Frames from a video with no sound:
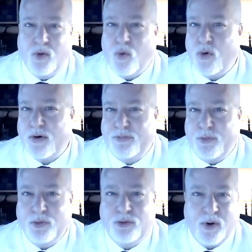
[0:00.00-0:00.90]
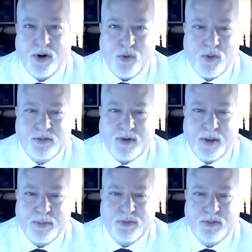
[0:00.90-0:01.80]
order food to our
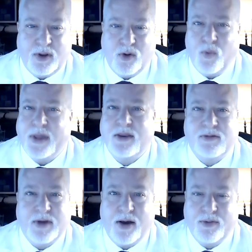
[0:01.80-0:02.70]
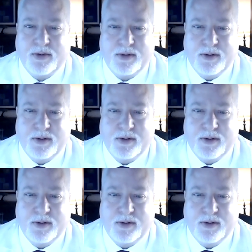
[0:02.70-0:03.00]
doorsteps, and this out.